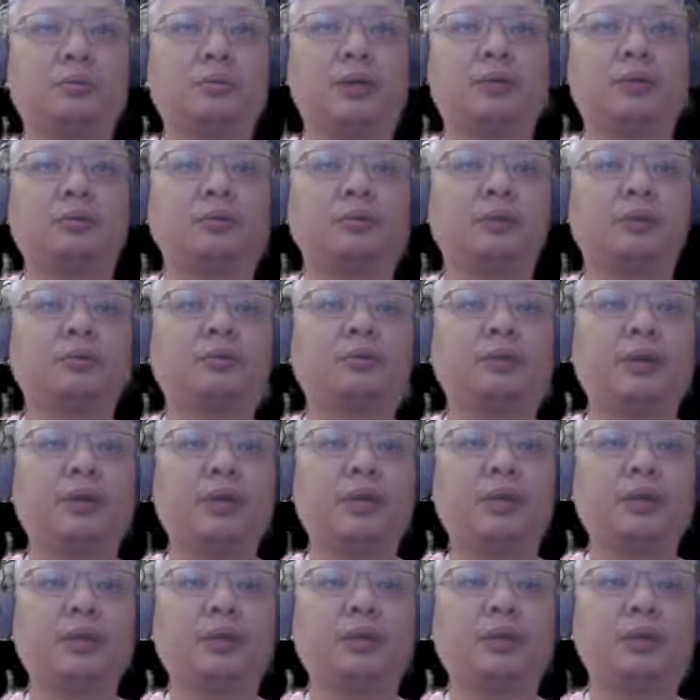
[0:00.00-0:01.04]
black would
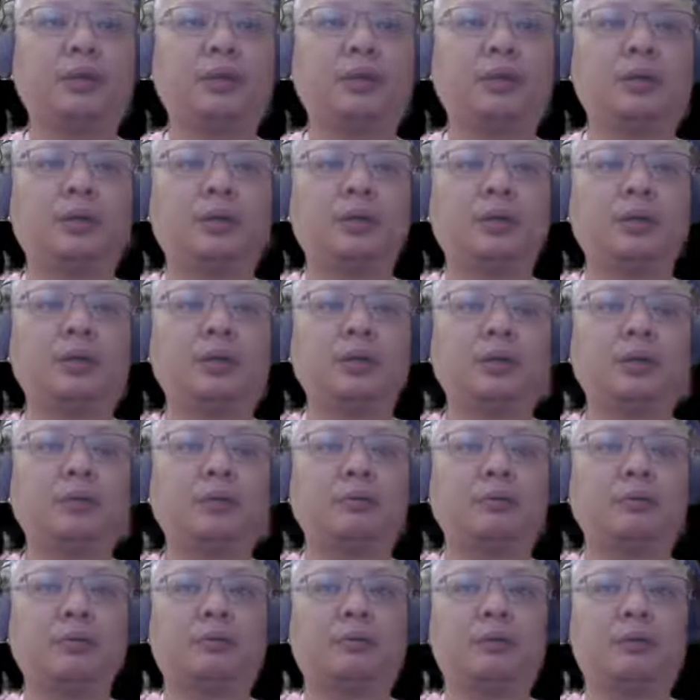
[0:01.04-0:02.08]
defend.
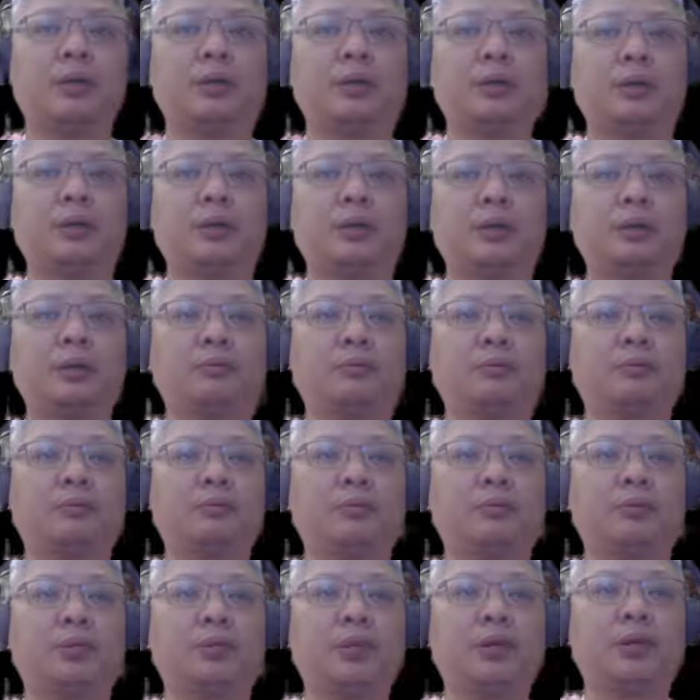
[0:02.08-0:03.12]
Red again will
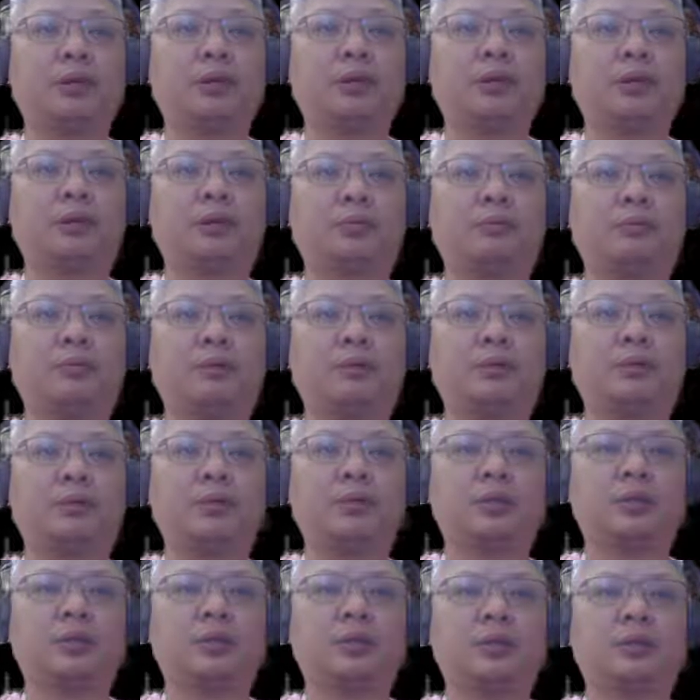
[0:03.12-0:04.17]
protect his pieces
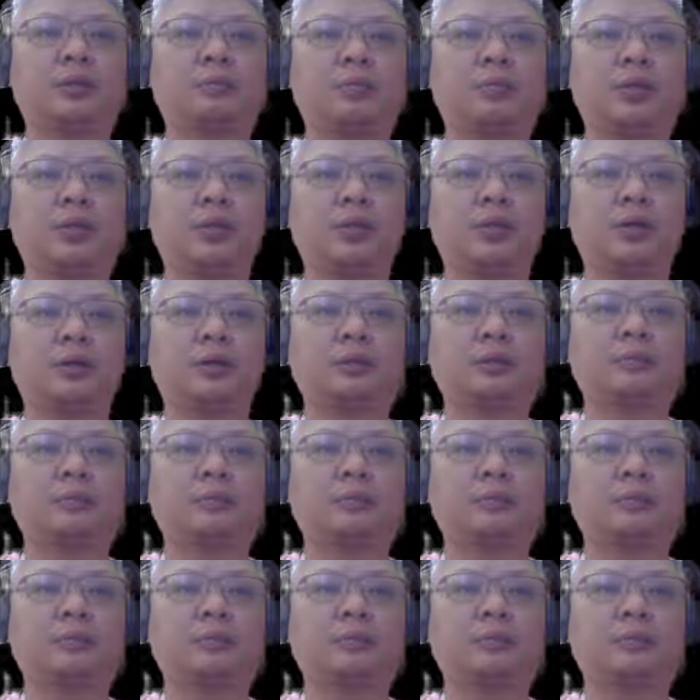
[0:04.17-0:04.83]
in this manner,